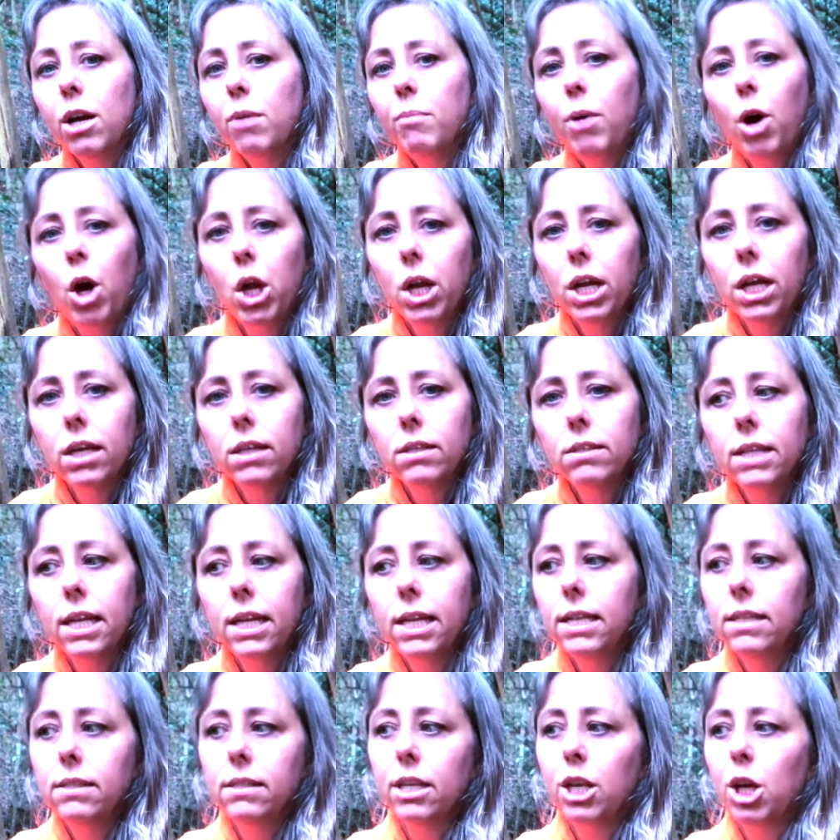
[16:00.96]
upon us that
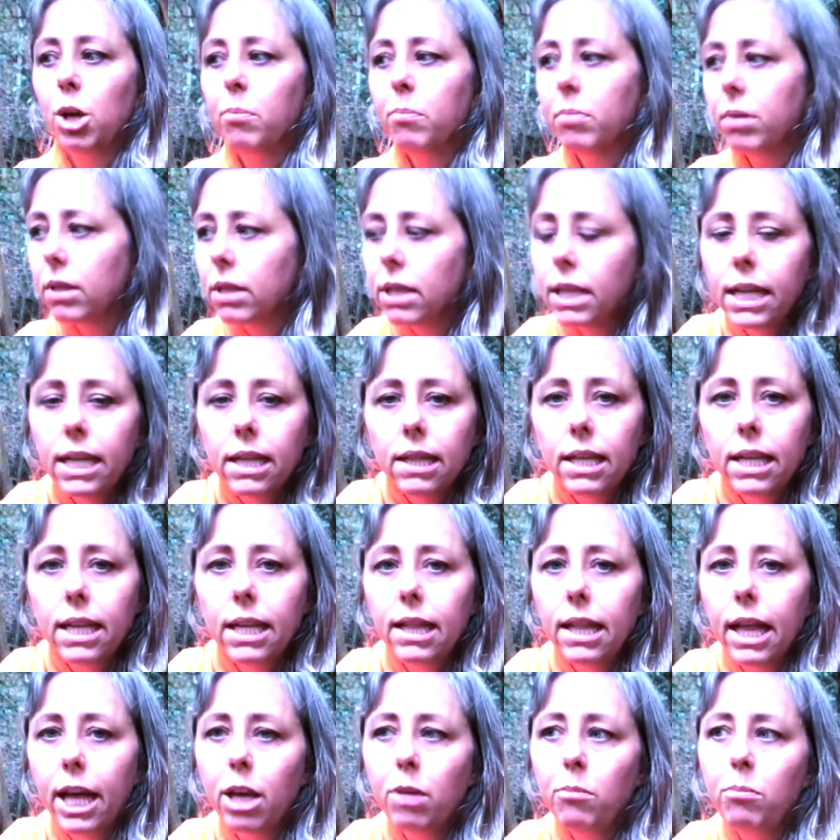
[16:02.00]
isn't
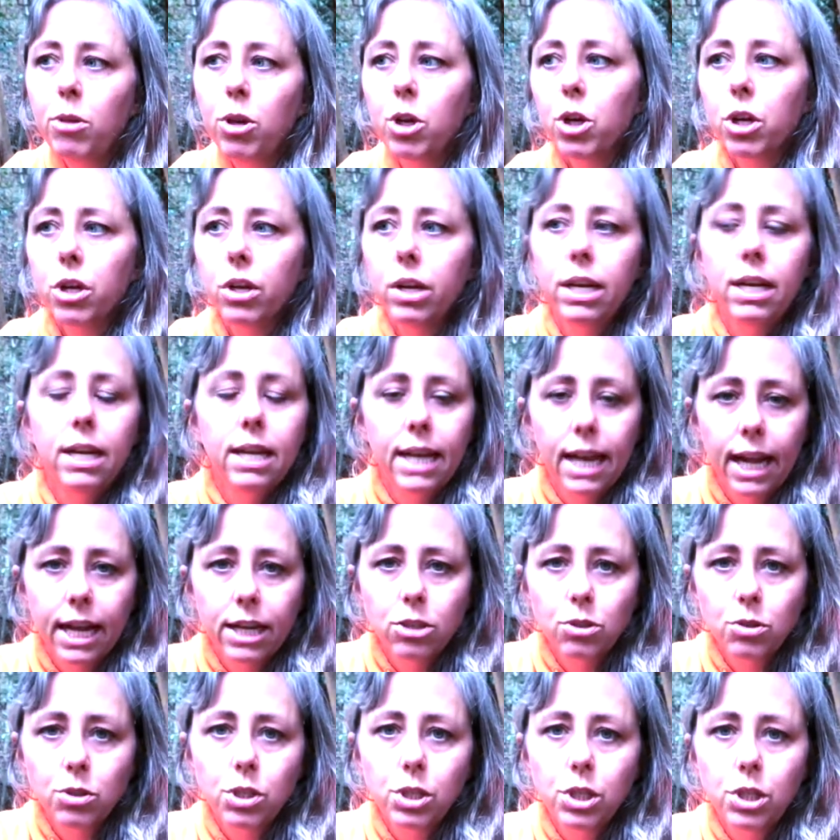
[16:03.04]
completely pure and
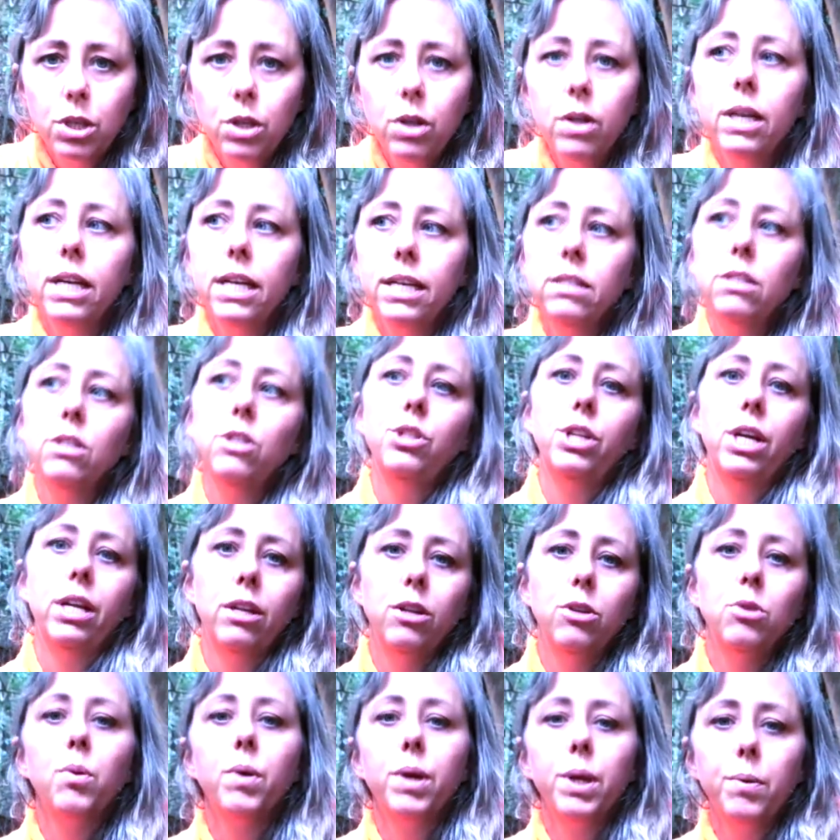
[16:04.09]
natural, it's
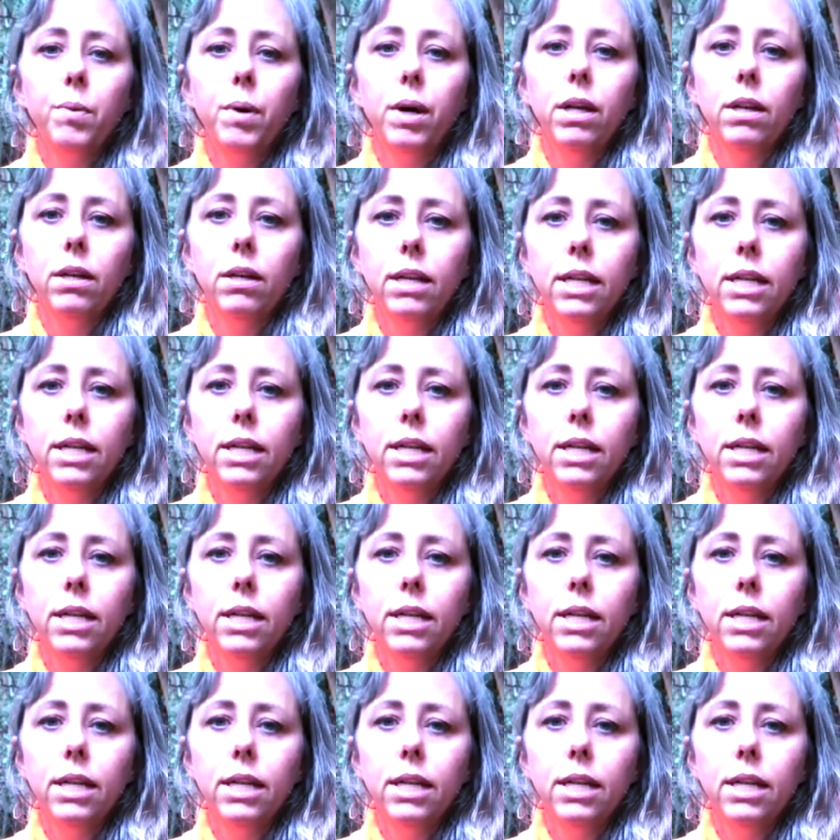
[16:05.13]
Agenda 21.